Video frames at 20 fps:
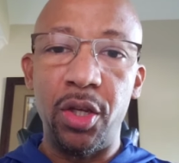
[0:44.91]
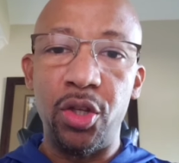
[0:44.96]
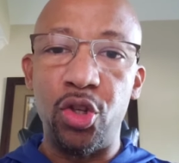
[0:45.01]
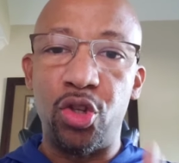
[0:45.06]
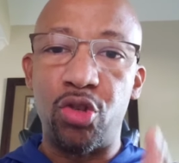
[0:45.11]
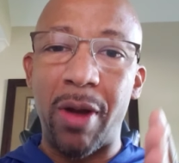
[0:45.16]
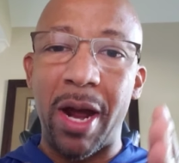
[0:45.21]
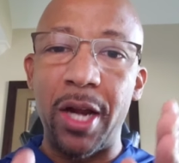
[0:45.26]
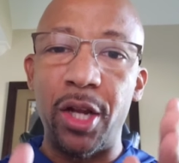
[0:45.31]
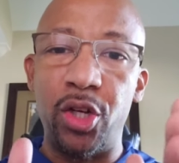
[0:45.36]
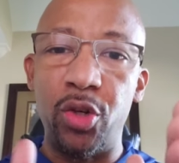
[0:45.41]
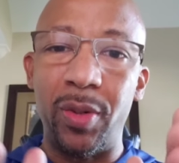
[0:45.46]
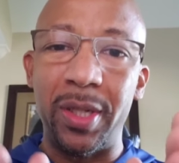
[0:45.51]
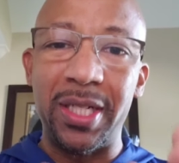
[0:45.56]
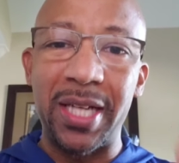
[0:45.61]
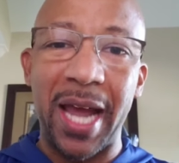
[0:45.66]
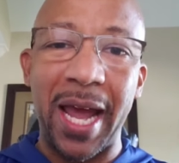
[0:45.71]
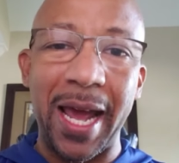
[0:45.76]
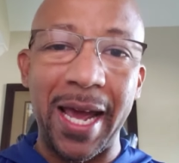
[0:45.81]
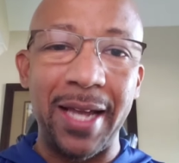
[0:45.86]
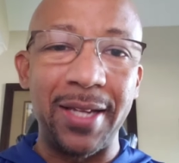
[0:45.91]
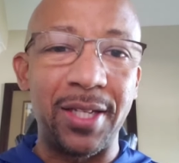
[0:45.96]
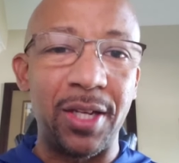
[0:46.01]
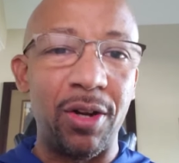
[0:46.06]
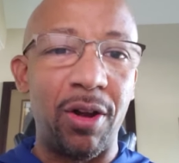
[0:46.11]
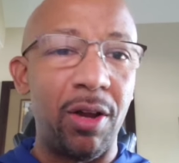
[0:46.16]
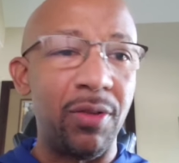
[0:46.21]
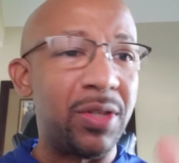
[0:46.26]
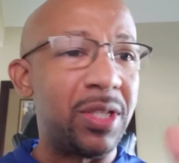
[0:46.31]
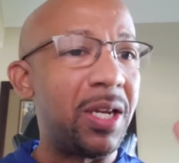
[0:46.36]
You try to do a task
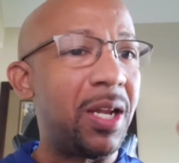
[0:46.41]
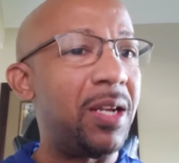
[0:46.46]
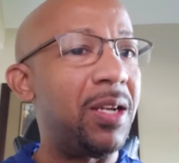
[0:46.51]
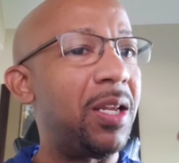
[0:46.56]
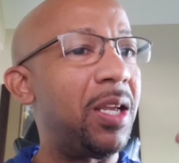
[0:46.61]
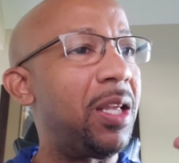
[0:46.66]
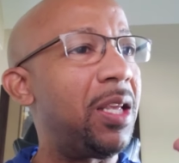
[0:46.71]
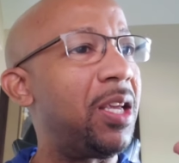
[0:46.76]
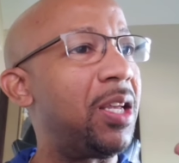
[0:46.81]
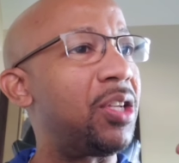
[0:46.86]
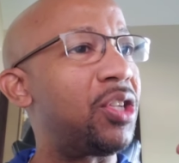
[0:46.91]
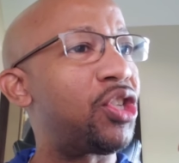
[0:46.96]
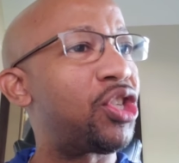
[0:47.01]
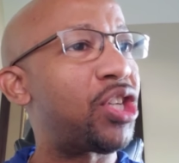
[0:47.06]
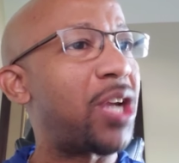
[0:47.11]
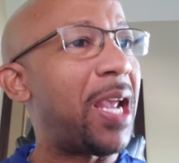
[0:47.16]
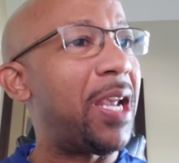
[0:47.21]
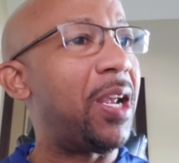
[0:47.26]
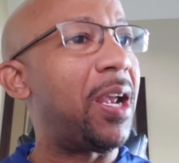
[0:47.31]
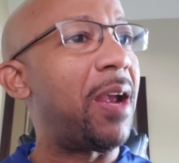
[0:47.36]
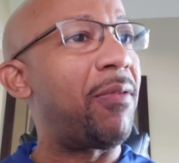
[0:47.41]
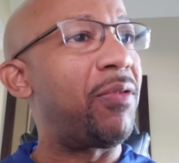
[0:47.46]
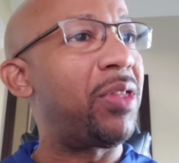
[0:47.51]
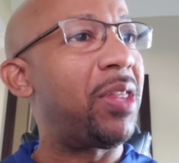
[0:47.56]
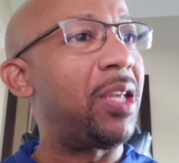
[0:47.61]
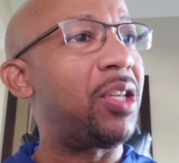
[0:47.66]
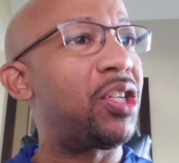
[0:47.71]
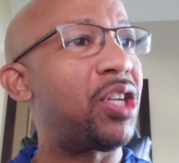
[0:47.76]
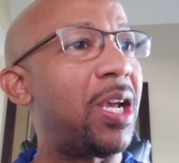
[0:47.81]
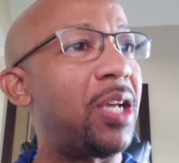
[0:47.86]
and all of a sudden
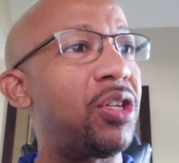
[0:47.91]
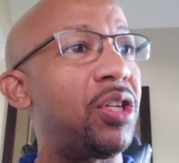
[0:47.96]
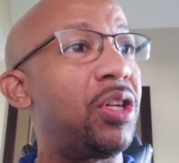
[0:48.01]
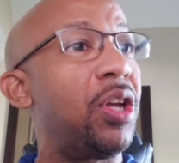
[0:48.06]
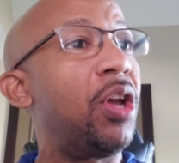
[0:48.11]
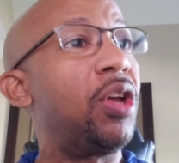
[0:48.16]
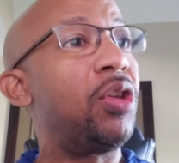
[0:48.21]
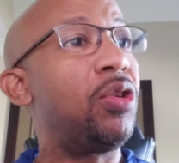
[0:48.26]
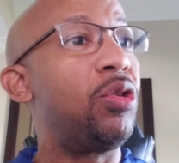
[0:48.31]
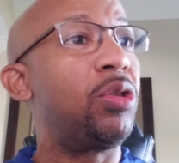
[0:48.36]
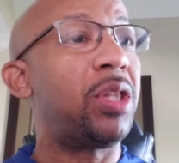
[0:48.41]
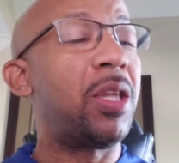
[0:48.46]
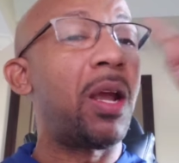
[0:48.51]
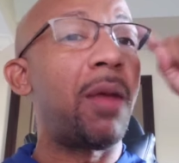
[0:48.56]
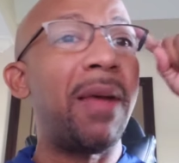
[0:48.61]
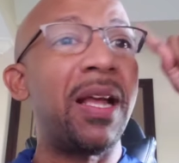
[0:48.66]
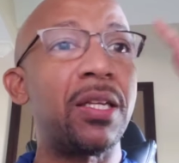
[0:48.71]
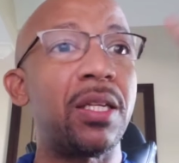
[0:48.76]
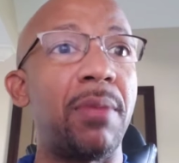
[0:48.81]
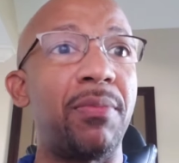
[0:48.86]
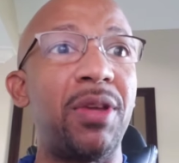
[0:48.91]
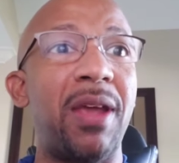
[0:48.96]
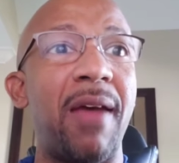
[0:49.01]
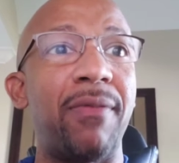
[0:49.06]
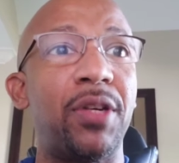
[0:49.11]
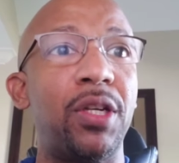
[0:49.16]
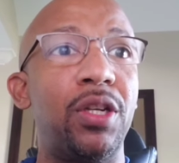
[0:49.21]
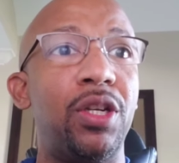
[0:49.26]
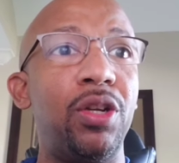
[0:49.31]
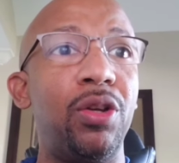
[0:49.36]
everything changes. You think about something you
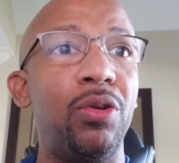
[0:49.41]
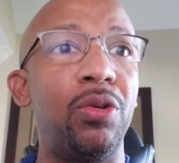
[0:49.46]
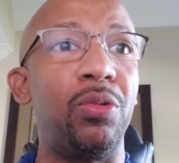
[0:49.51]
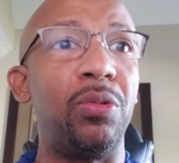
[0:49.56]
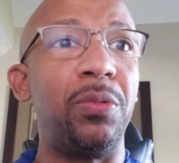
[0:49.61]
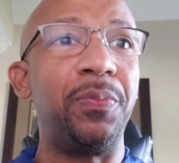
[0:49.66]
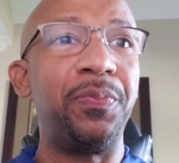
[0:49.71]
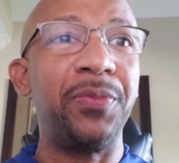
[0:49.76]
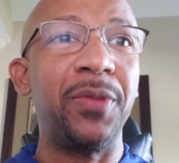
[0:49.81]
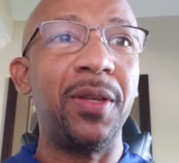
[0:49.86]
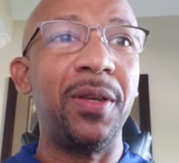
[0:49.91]
have to do.